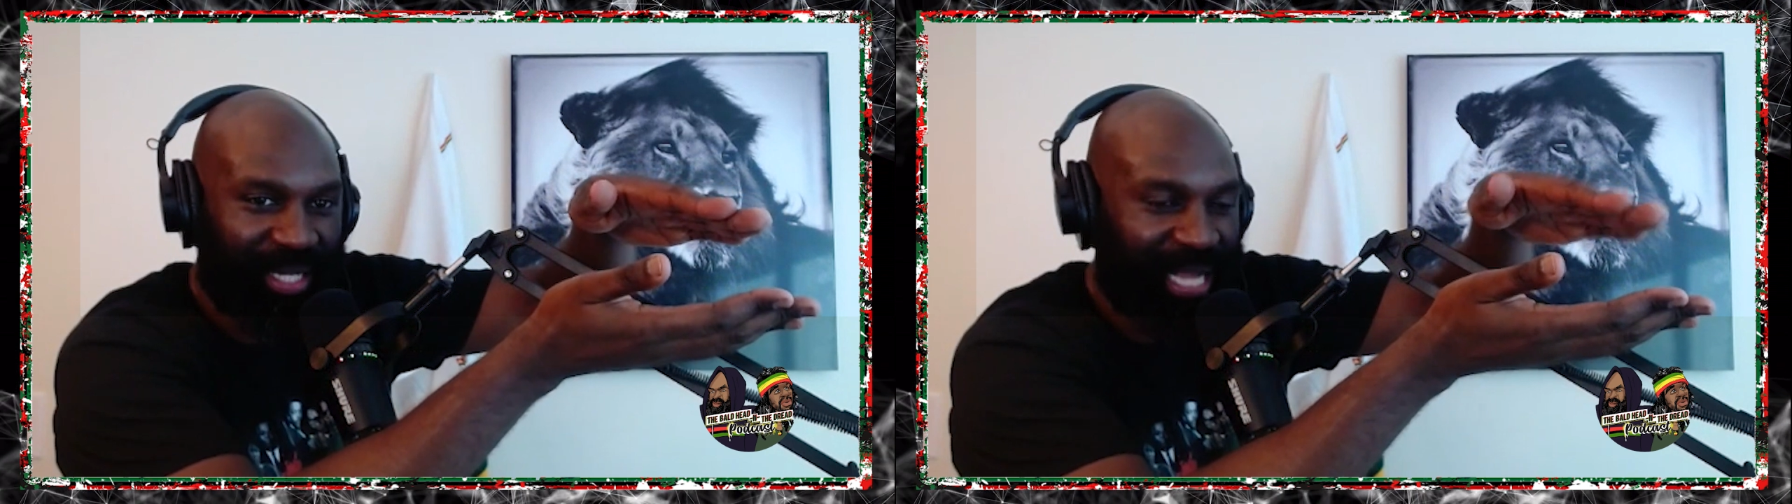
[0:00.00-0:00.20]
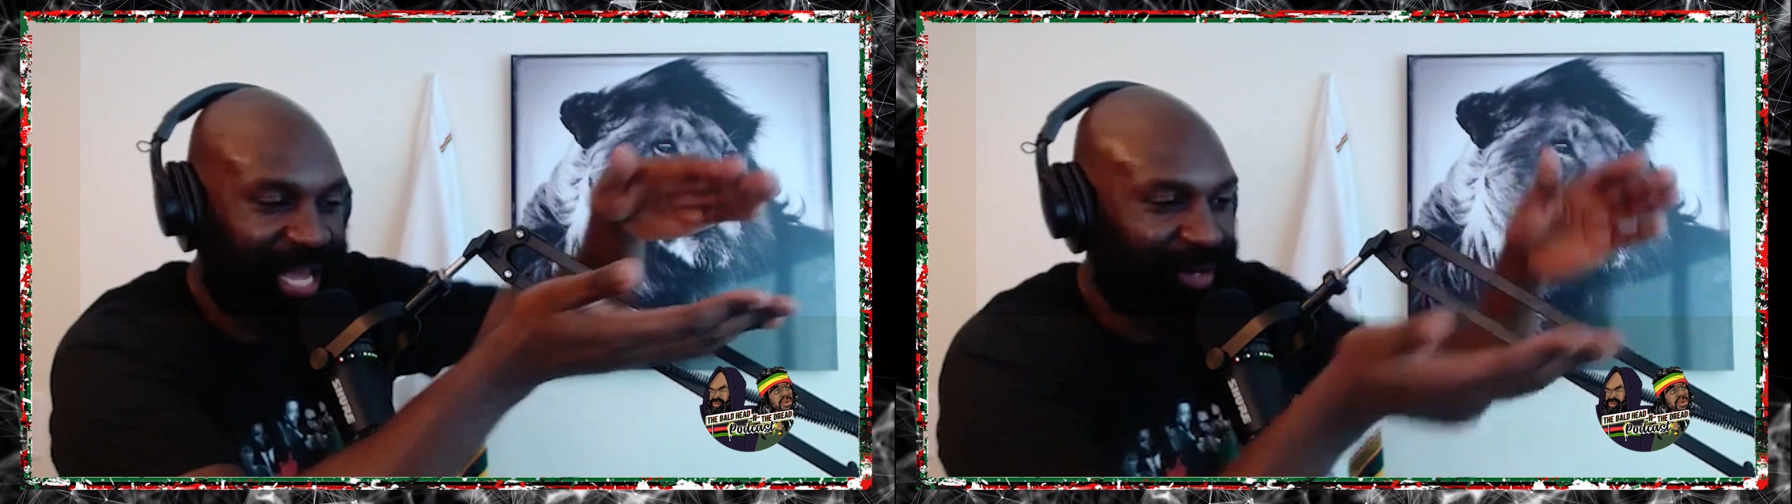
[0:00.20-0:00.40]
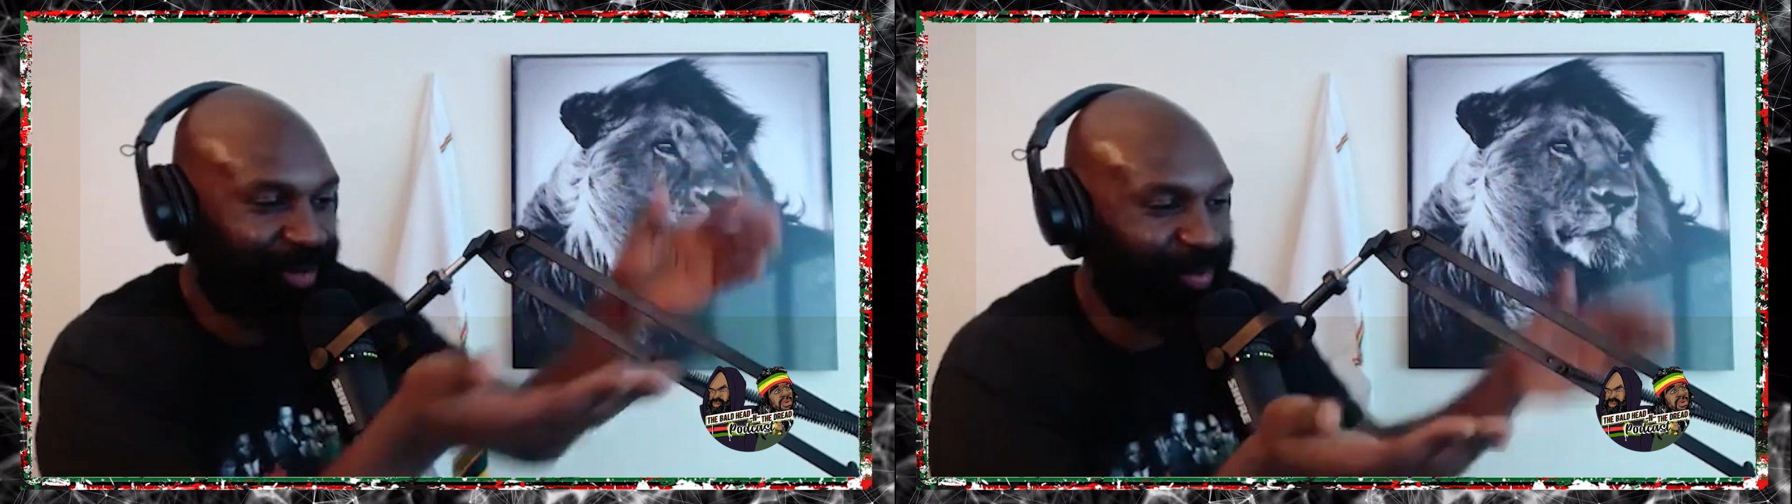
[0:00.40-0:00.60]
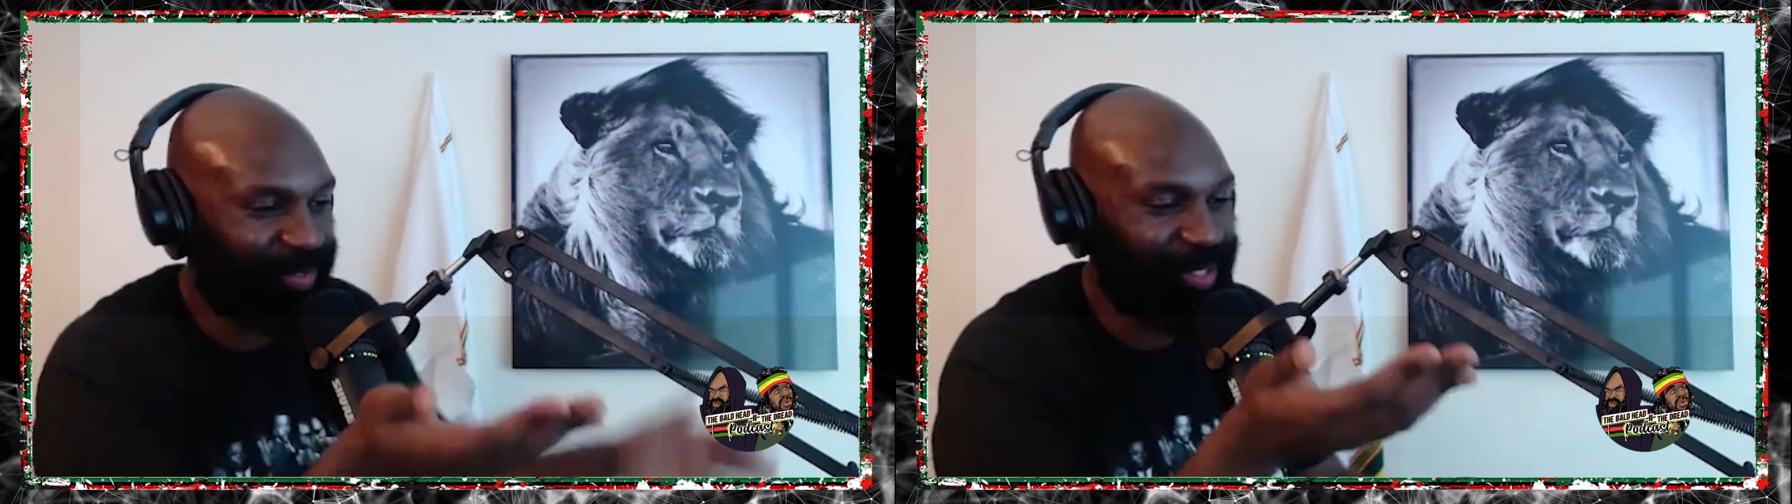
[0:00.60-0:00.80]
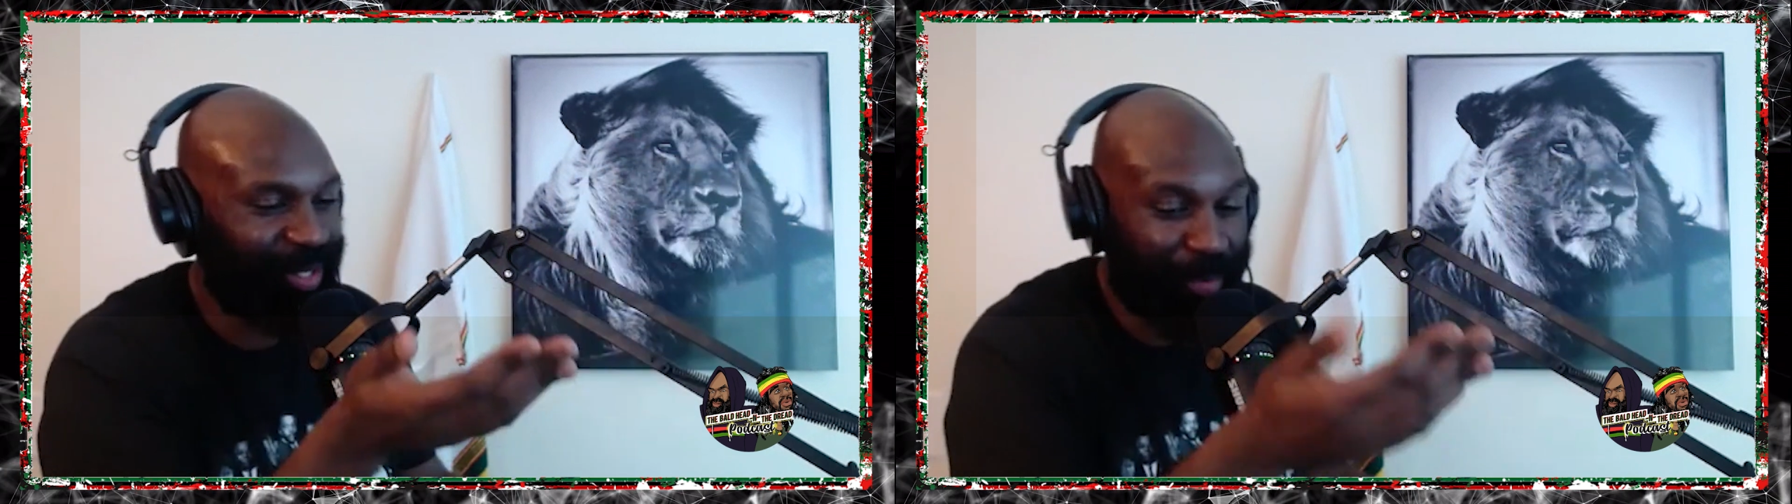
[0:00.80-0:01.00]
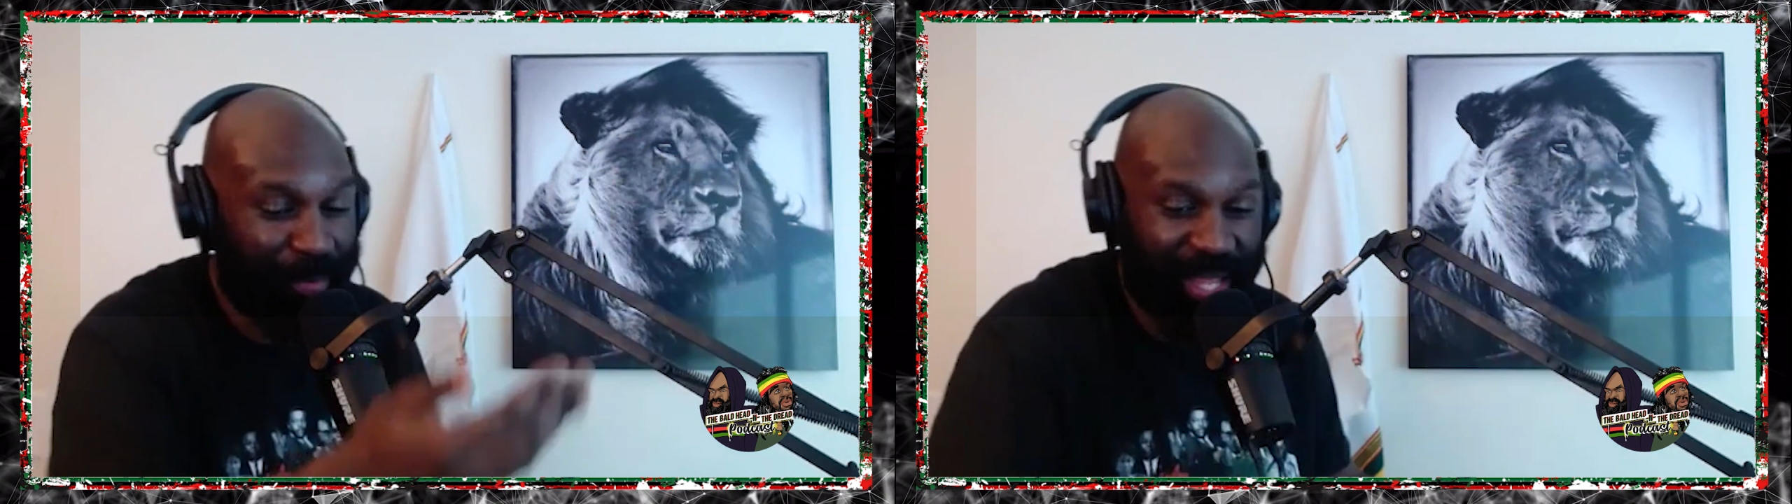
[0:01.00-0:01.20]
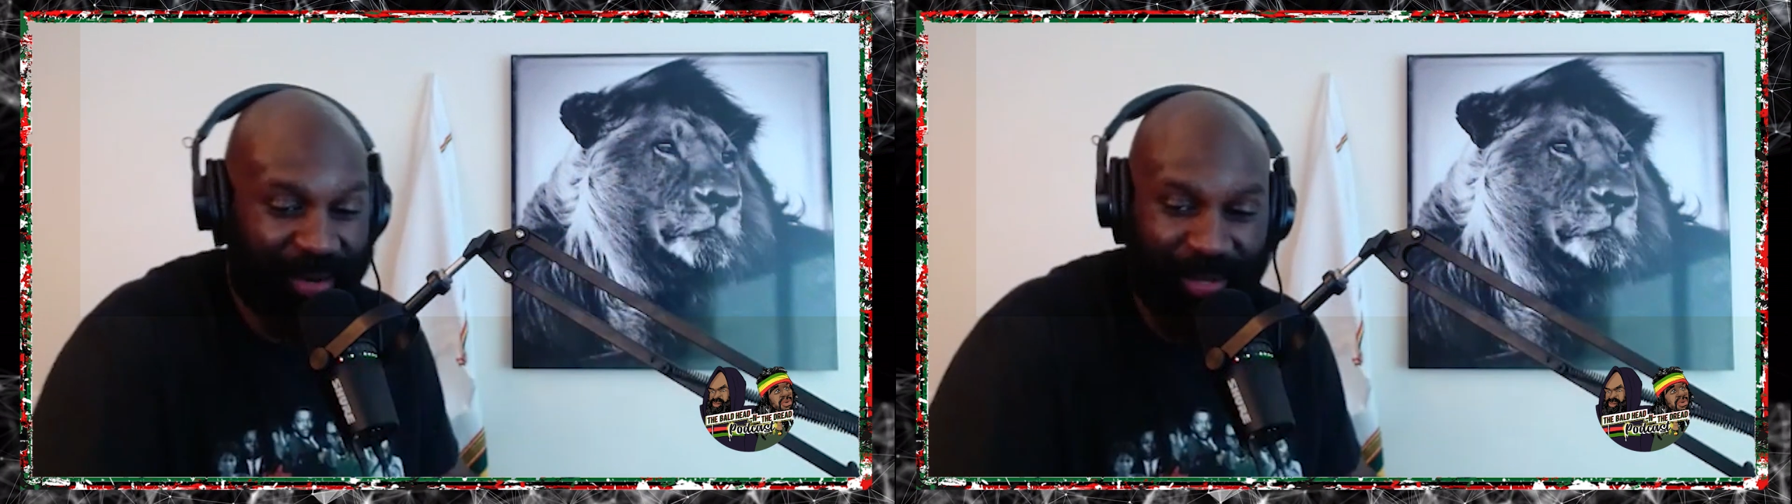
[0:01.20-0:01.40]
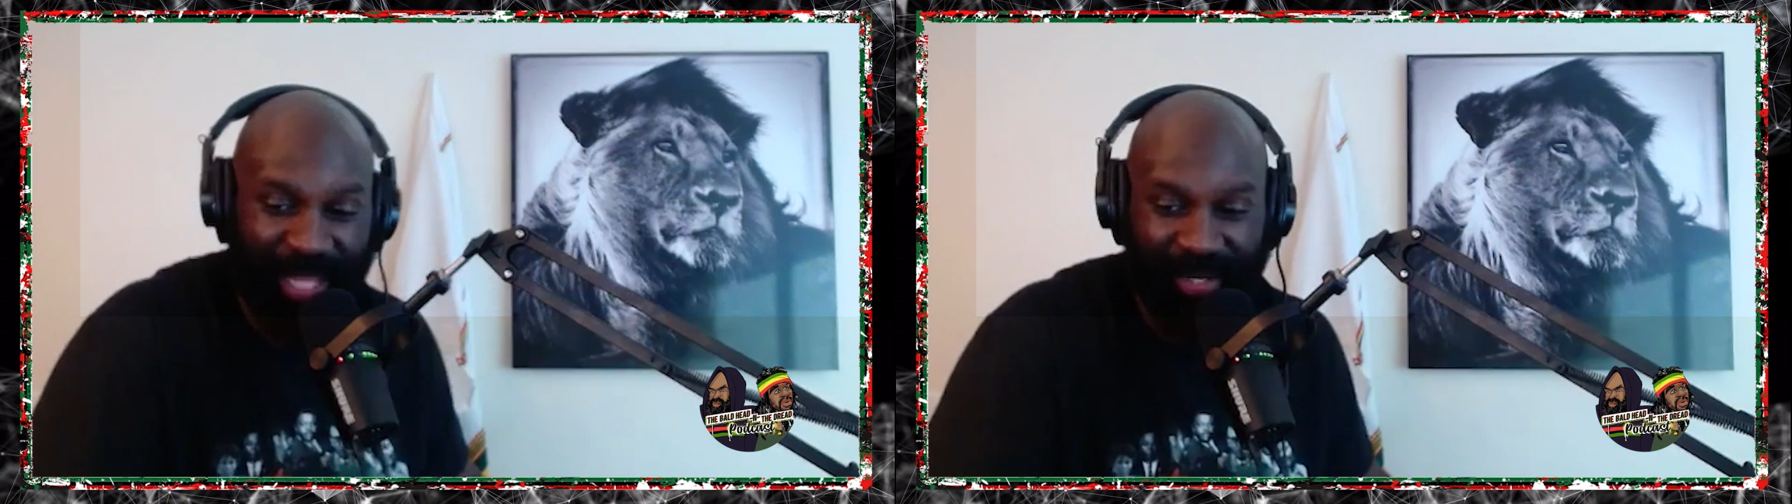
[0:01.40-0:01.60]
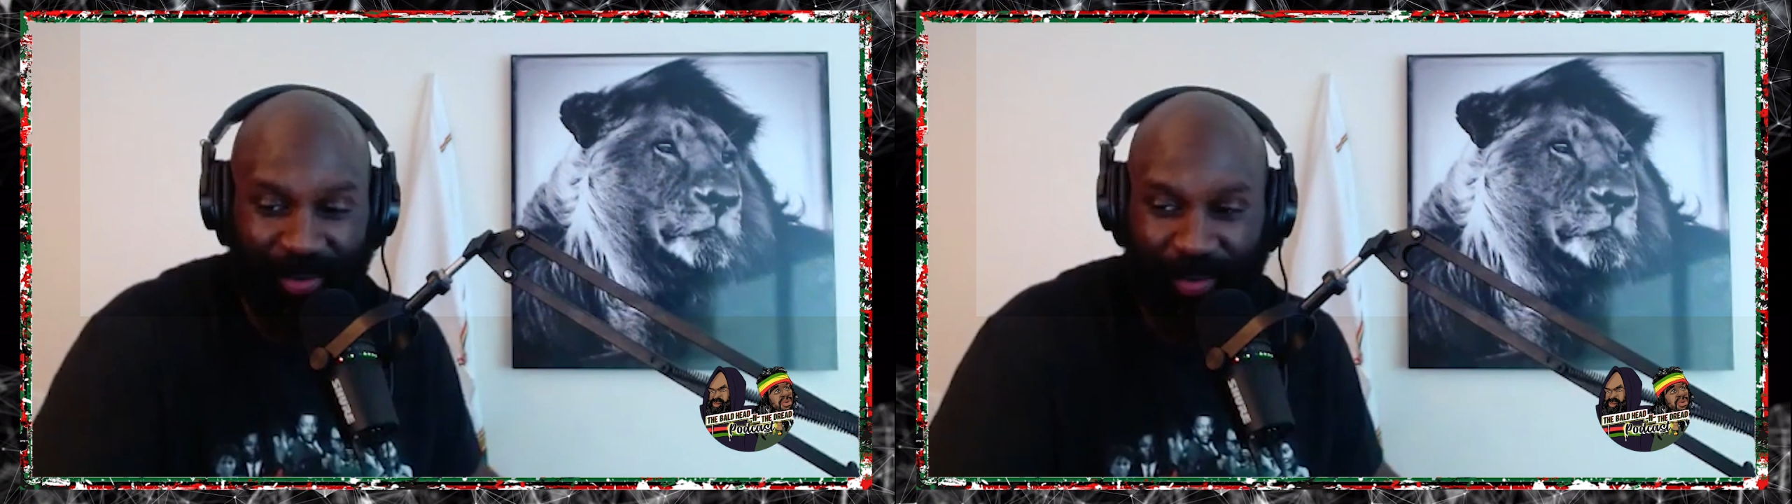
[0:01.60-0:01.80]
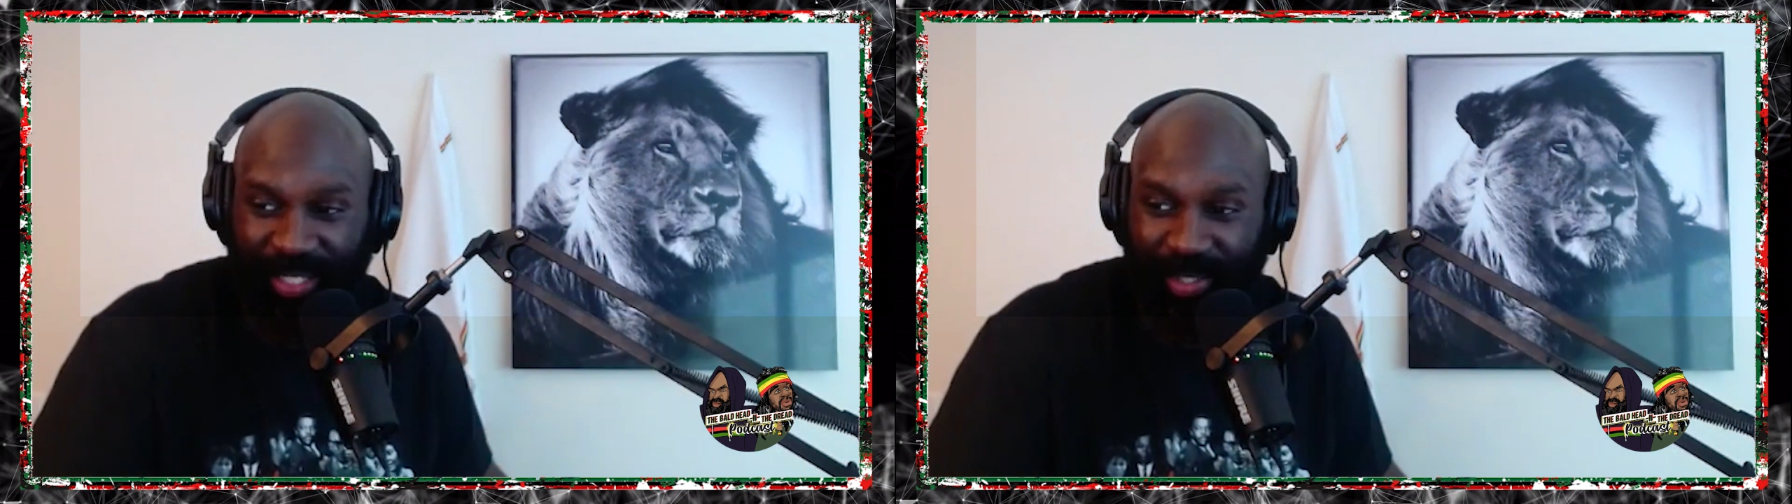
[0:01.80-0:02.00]
God knows, you know, I'm a man don't like
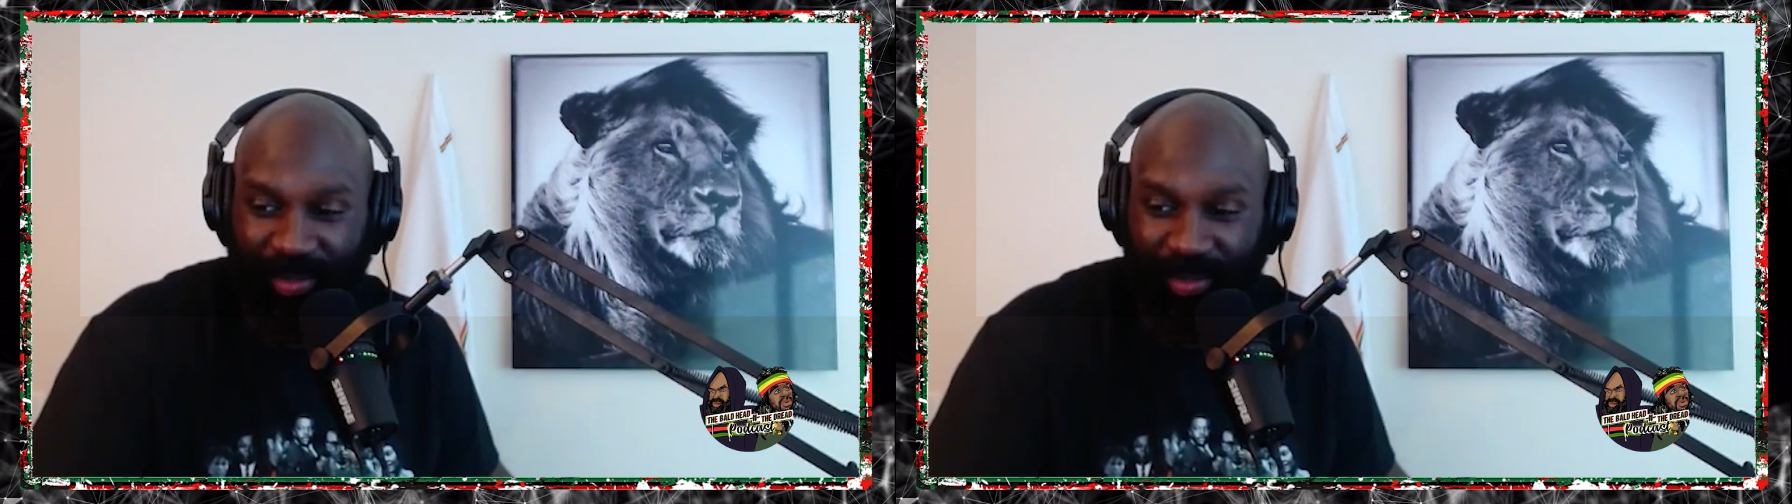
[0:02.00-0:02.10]
noise,